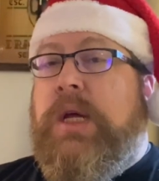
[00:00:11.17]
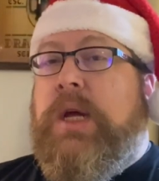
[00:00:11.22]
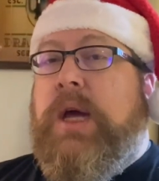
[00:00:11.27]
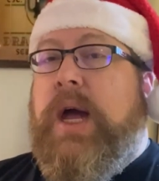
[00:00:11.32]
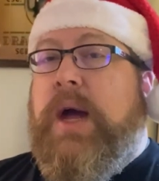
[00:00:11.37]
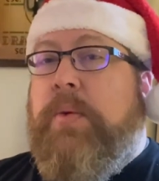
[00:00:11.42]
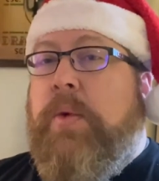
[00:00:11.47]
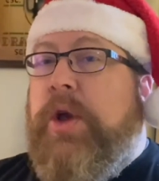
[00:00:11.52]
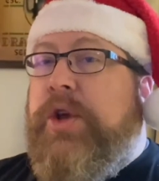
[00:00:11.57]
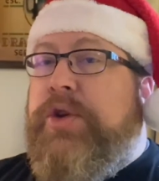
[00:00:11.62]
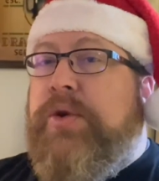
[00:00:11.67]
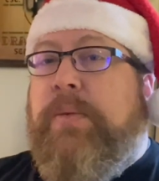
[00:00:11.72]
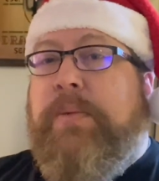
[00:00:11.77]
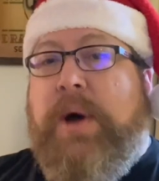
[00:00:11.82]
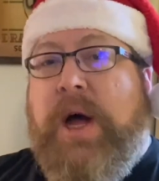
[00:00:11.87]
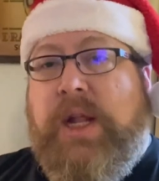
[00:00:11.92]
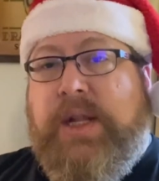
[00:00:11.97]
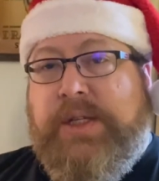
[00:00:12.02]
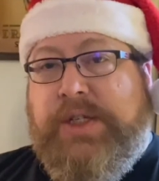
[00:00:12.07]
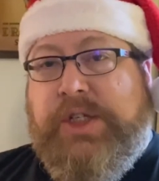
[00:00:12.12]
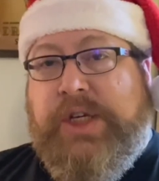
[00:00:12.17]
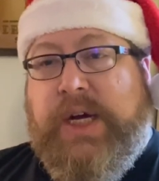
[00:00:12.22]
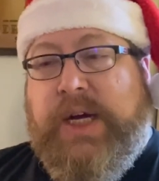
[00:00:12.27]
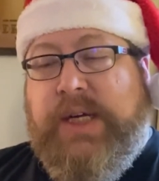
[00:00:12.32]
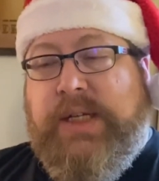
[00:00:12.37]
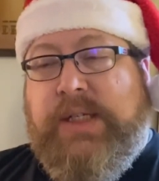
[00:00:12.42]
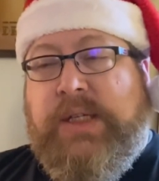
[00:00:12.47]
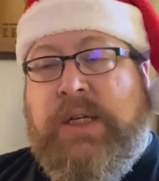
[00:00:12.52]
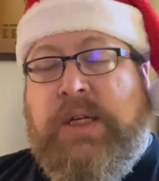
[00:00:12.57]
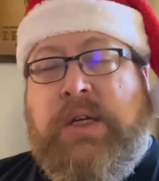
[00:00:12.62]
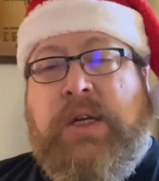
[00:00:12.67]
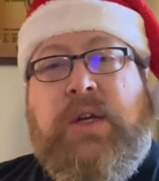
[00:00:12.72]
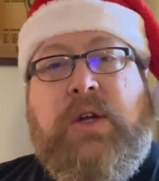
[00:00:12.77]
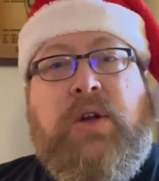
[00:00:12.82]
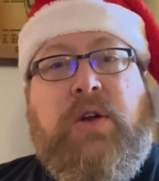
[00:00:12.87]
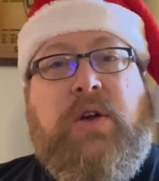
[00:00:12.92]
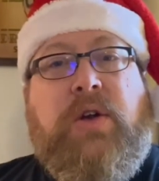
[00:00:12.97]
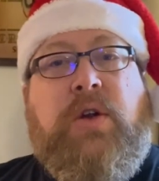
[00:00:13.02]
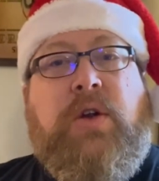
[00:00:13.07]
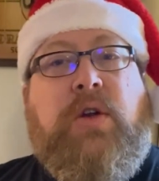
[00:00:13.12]
I want to apologize
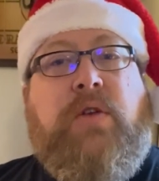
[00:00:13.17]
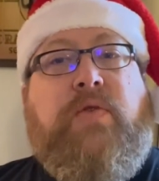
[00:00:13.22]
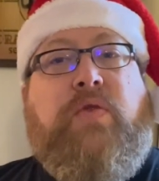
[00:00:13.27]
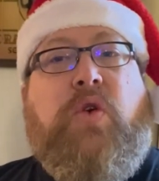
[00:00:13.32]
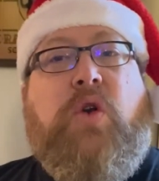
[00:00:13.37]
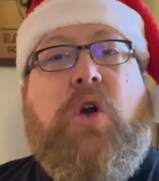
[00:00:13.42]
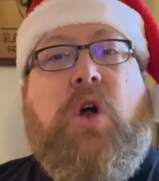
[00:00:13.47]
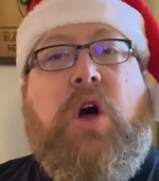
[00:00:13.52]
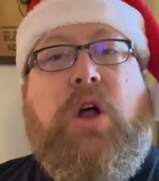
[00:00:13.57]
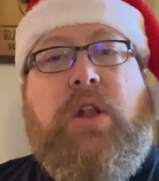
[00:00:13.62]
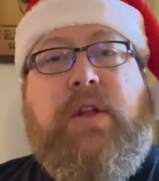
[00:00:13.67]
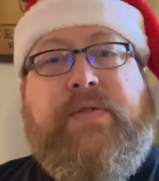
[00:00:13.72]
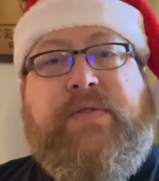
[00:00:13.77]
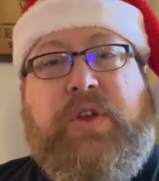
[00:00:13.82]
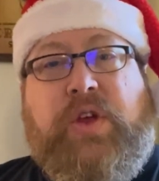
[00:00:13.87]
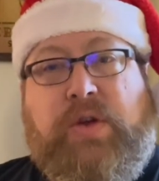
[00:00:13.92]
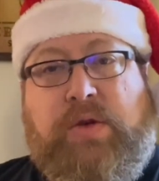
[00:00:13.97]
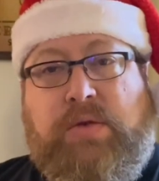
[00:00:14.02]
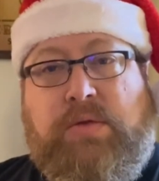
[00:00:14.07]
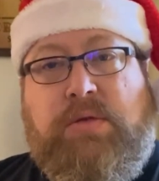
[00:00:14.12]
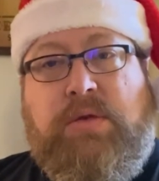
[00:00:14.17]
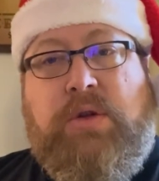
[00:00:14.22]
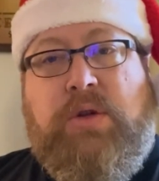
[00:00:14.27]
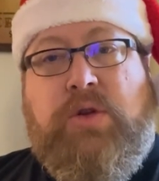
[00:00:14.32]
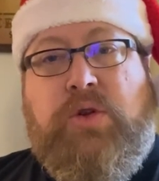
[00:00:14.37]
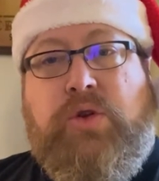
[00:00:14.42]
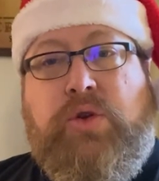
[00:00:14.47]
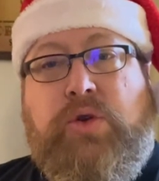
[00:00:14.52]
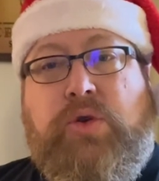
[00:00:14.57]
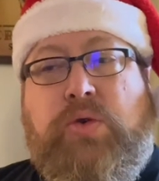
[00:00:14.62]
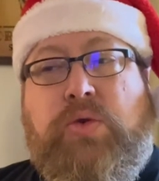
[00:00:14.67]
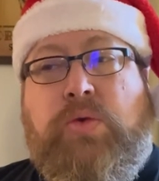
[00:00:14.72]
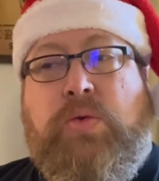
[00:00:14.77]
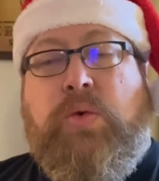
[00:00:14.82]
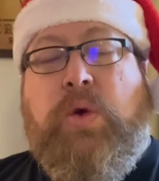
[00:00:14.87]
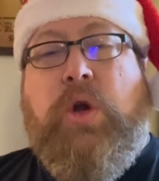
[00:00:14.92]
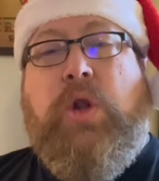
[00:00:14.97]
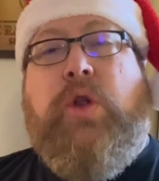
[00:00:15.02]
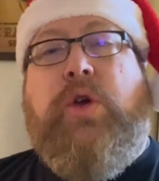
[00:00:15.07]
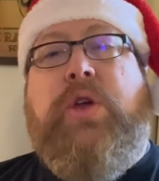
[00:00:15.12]
for all of you who
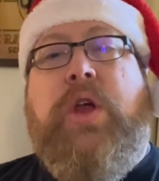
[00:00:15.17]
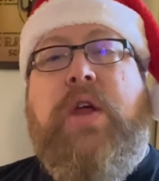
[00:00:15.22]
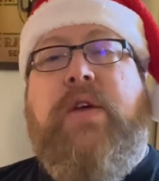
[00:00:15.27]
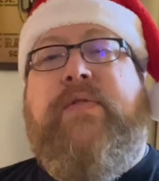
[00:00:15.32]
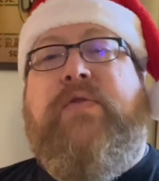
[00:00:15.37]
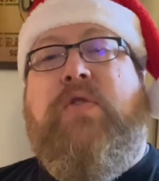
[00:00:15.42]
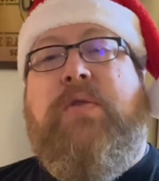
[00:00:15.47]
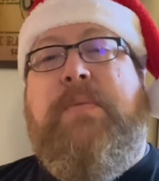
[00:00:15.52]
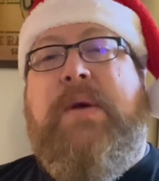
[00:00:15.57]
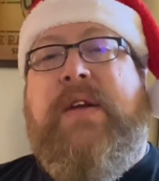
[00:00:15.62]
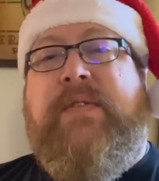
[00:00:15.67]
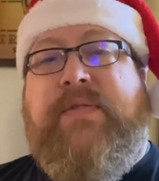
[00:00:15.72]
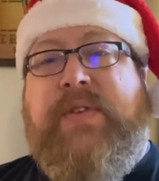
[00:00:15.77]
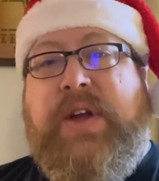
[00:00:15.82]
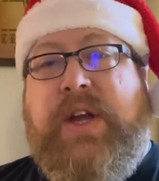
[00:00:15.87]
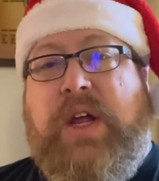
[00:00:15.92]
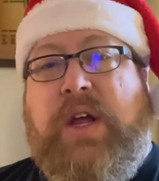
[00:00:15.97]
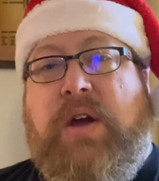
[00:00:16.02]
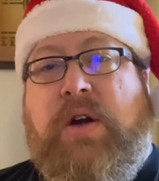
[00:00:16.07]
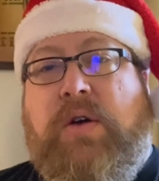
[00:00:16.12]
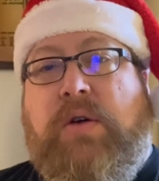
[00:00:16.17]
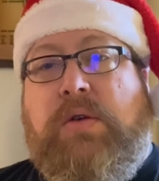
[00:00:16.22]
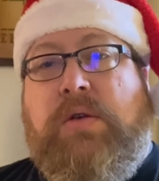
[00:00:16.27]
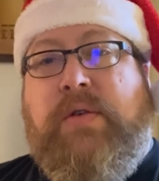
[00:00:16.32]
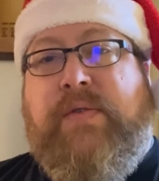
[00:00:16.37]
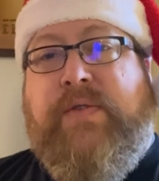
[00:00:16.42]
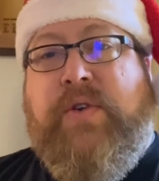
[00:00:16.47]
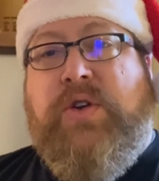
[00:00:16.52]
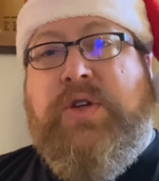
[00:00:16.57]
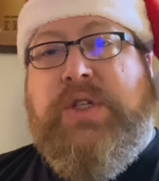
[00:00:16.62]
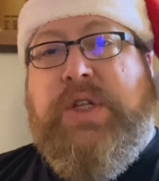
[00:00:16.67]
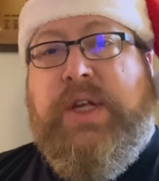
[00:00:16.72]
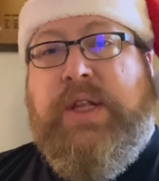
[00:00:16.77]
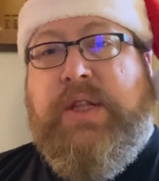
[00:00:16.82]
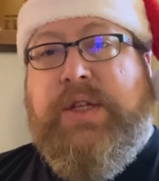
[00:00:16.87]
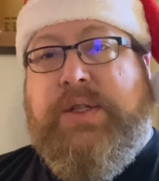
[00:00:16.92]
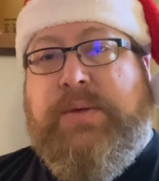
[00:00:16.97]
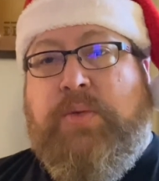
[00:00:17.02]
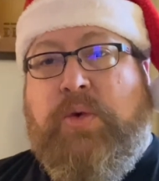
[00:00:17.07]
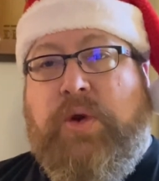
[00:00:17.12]
were looking for my video first thing
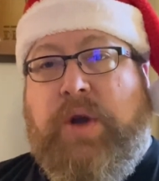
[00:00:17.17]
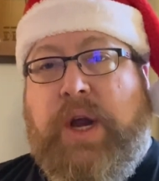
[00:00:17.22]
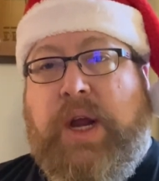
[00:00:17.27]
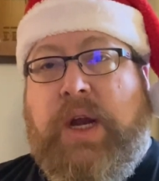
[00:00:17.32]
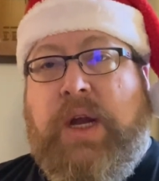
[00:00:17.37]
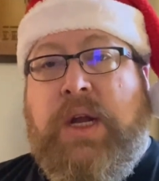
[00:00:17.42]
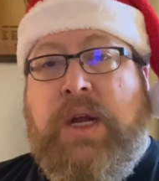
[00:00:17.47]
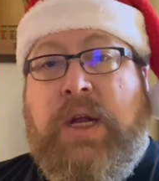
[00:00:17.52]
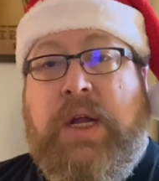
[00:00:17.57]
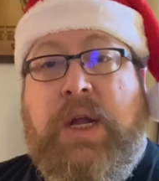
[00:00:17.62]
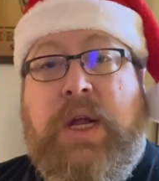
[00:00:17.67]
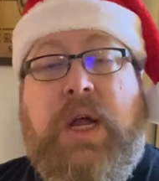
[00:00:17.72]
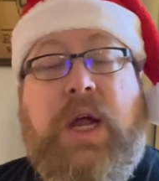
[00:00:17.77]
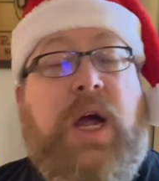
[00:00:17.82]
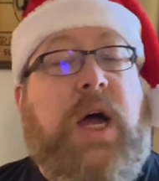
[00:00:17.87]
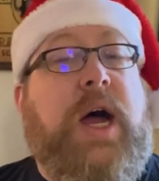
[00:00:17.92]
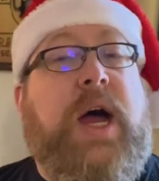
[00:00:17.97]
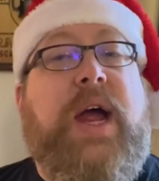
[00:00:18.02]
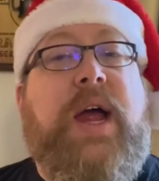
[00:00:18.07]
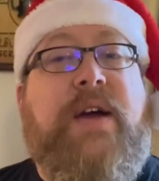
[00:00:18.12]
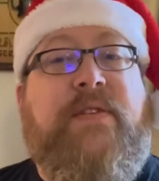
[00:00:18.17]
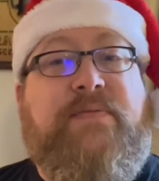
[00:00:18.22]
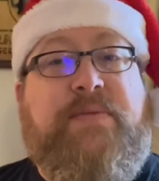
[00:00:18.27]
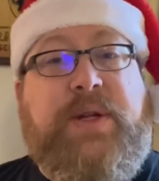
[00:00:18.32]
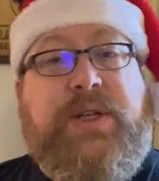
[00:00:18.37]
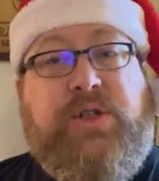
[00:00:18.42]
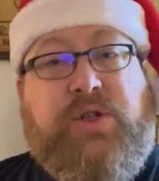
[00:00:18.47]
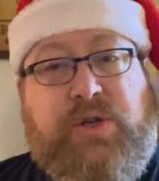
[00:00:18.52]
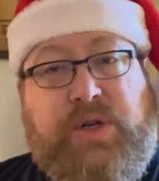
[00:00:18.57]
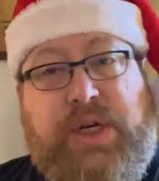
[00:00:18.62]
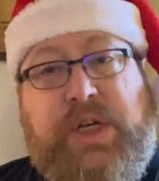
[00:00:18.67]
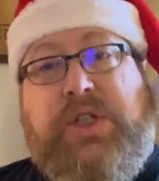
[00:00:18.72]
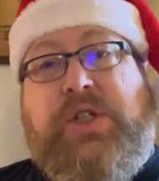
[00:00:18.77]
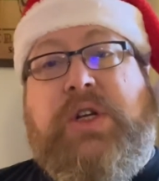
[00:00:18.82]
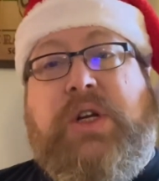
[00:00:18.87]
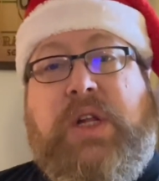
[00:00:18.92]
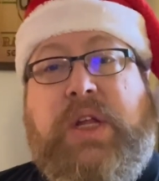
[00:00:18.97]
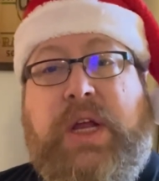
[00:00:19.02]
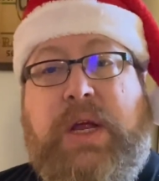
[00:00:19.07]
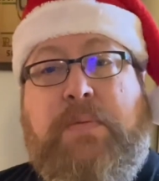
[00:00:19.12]
this morning. I have been
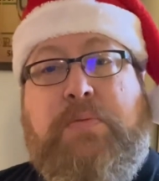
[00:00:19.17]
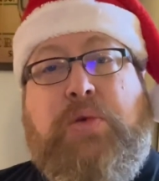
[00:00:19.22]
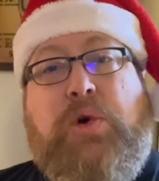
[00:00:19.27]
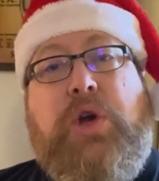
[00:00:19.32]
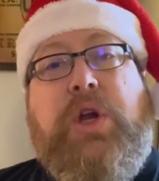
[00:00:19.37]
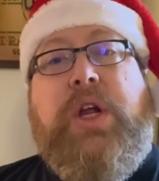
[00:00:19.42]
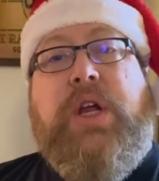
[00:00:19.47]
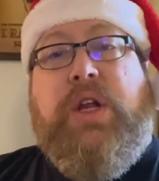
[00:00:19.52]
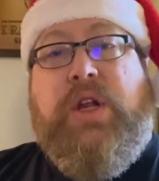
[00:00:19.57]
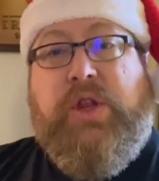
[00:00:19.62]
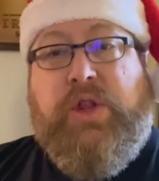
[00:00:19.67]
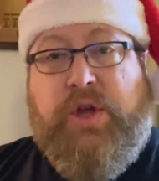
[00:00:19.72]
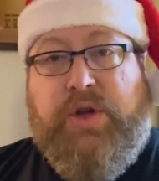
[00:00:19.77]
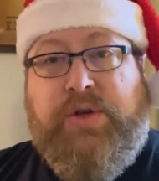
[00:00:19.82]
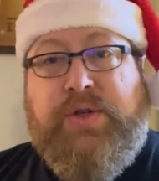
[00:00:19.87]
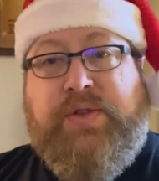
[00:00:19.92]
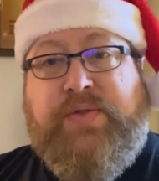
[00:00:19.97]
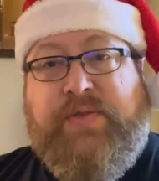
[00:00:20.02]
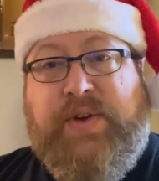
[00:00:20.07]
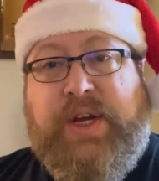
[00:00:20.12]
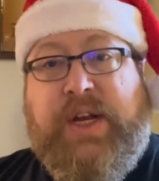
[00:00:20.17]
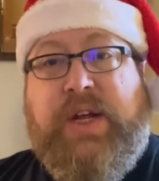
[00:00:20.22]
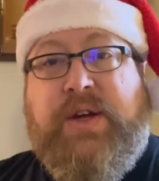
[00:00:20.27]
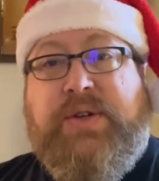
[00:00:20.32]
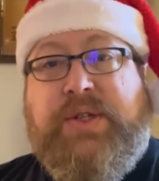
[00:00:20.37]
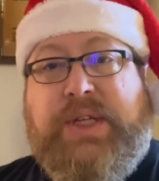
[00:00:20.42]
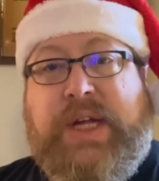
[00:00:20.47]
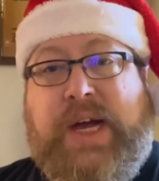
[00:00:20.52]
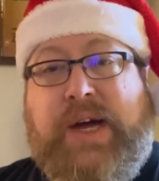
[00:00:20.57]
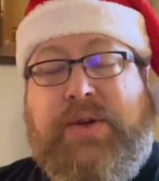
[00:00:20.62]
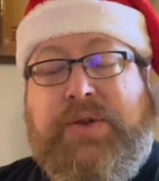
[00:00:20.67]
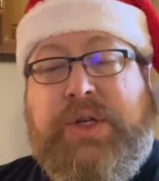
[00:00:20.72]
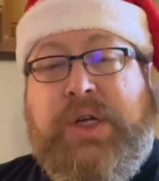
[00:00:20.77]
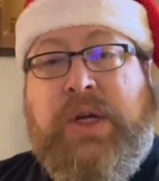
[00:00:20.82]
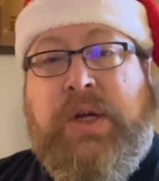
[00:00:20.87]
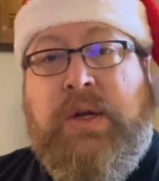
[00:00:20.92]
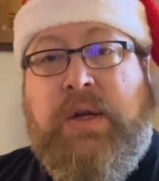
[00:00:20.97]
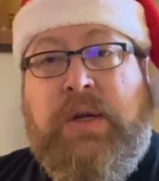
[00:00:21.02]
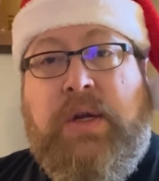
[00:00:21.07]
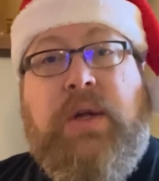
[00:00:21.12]
traditionally putting those videos out
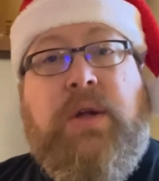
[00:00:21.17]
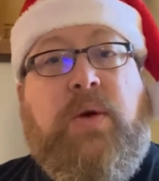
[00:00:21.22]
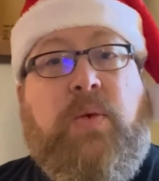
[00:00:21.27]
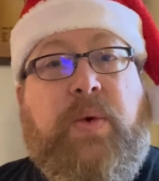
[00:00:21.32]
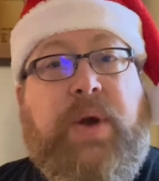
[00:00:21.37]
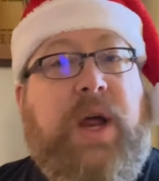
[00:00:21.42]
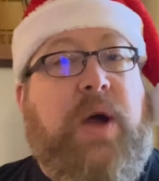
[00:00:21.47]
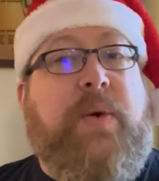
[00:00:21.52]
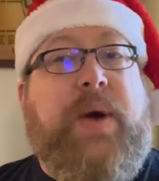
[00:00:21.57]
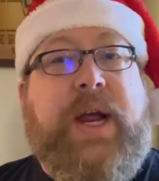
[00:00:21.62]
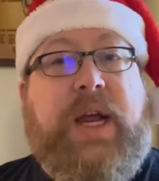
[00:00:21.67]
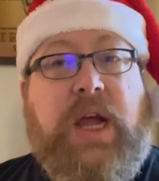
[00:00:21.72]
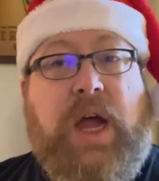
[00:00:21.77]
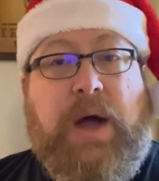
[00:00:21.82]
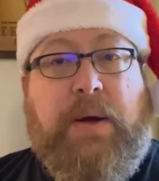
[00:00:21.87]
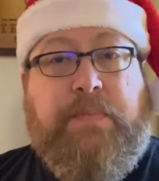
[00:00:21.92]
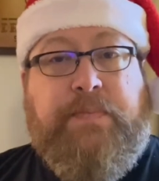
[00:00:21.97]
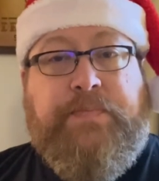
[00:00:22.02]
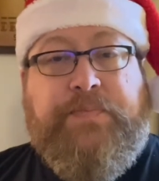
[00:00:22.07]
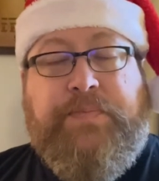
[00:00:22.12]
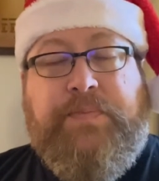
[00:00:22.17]
when I wake up.